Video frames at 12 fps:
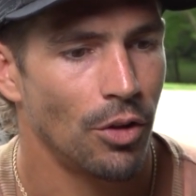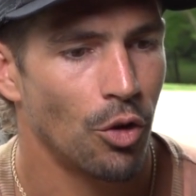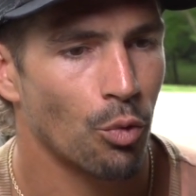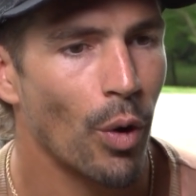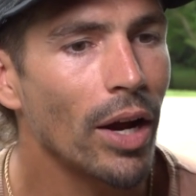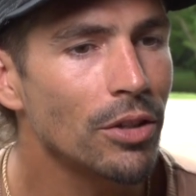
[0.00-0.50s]

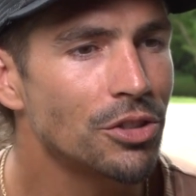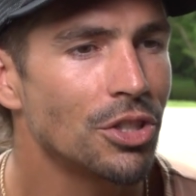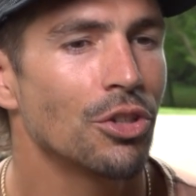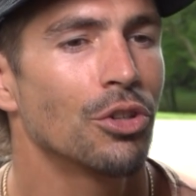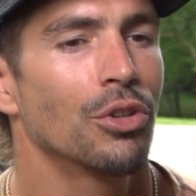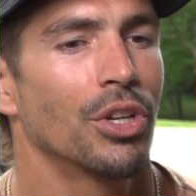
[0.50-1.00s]
Round
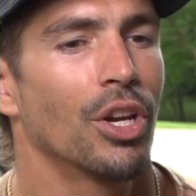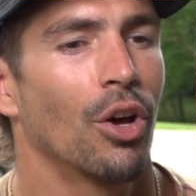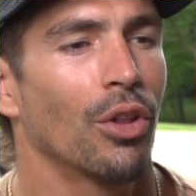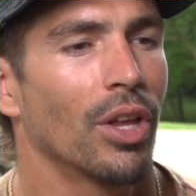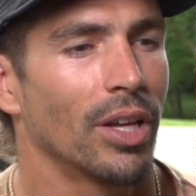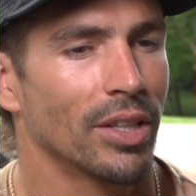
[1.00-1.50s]
2, you
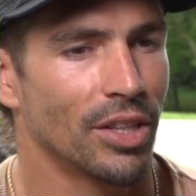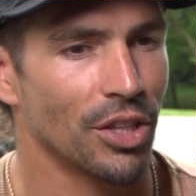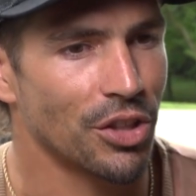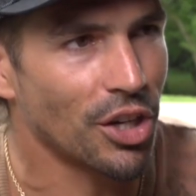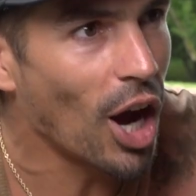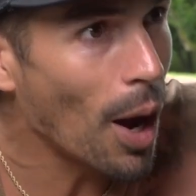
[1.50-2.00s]
know,
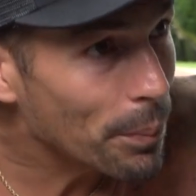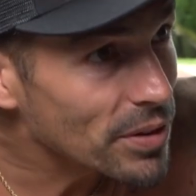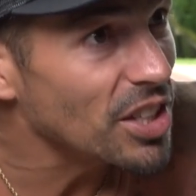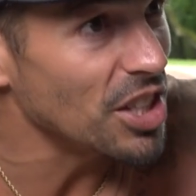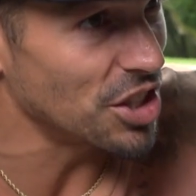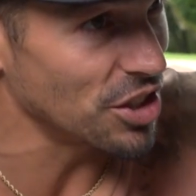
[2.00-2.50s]
the
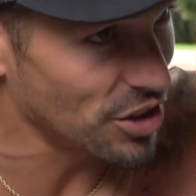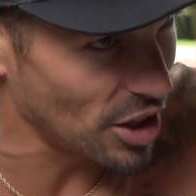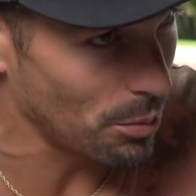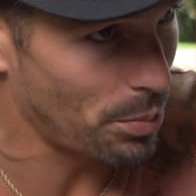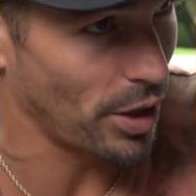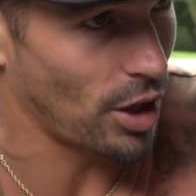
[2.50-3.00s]
competition's
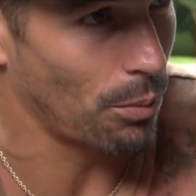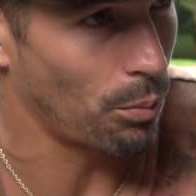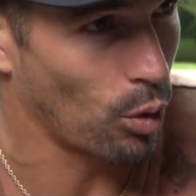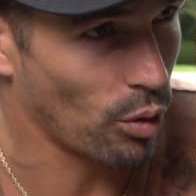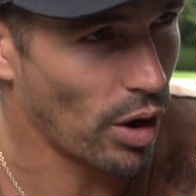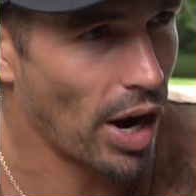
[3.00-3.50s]
gonna pick up
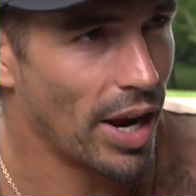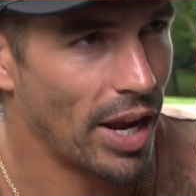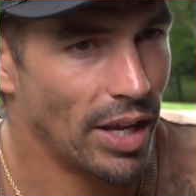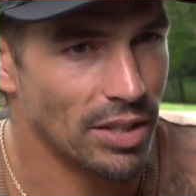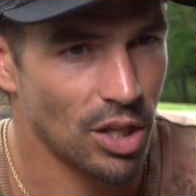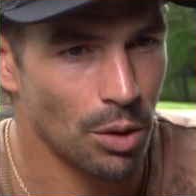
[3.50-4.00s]
more, right?
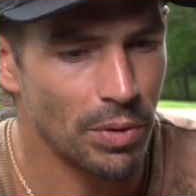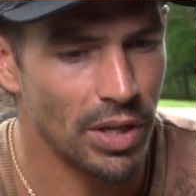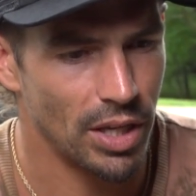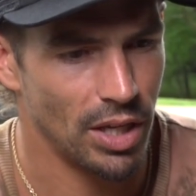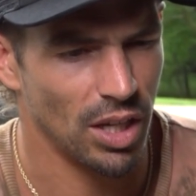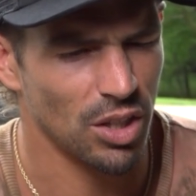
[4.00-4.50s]
It's gonna
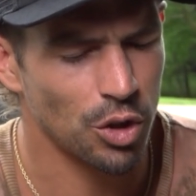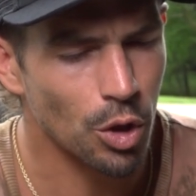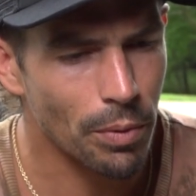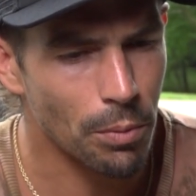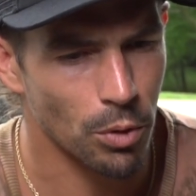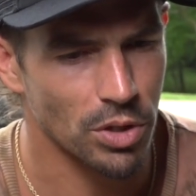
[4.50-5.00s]
be a little
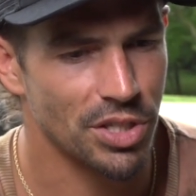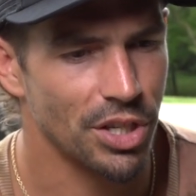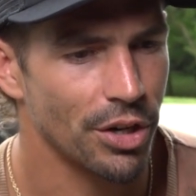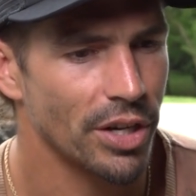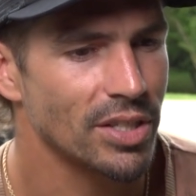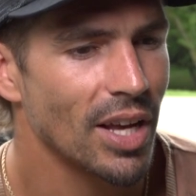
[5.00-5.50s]
bit more
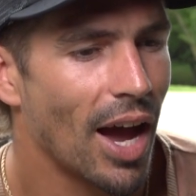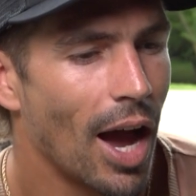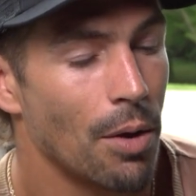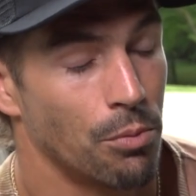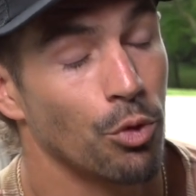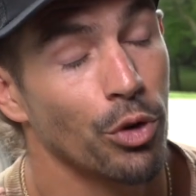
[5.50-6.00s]
serious.
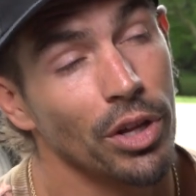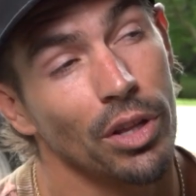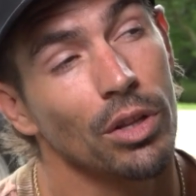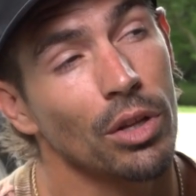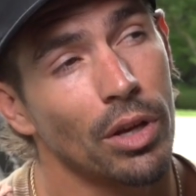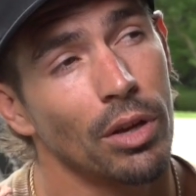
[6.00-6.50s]
I'm really
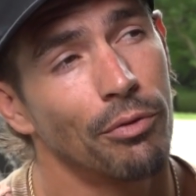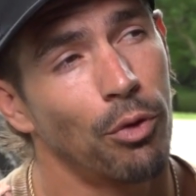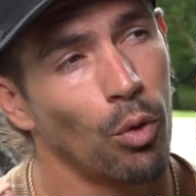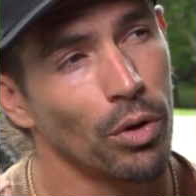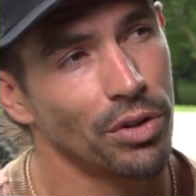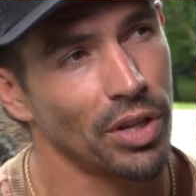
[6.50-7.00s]
looking
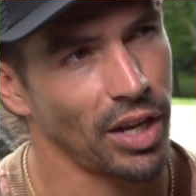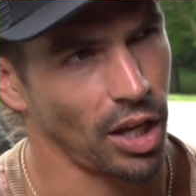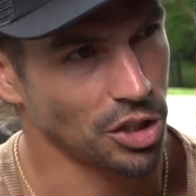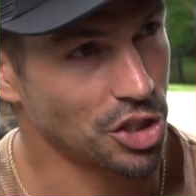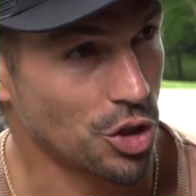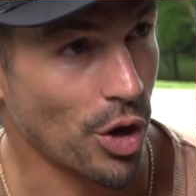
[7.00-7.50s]
forward to
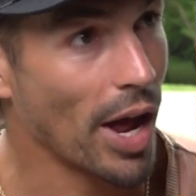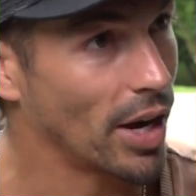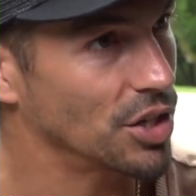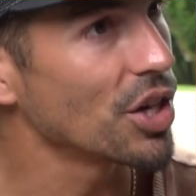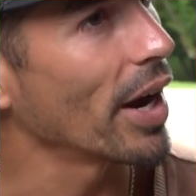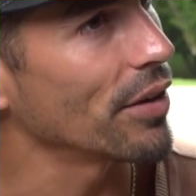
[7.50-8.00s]
like
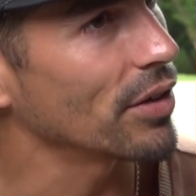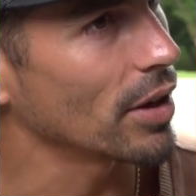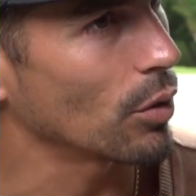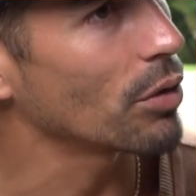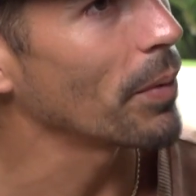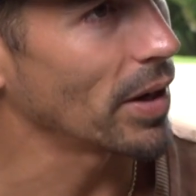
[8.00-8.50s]
strategizing
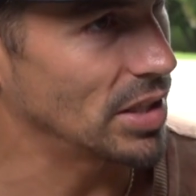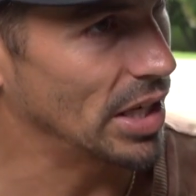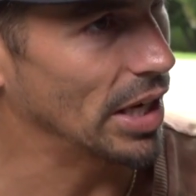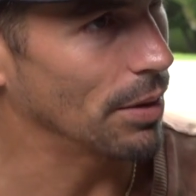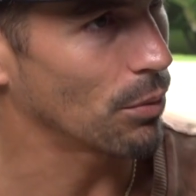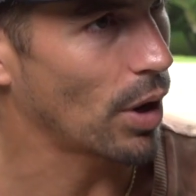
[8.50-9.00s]
with my
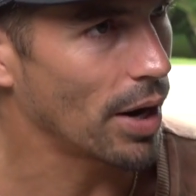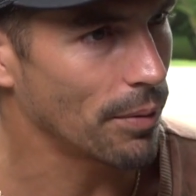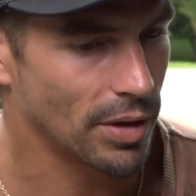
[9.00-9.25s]
team, right?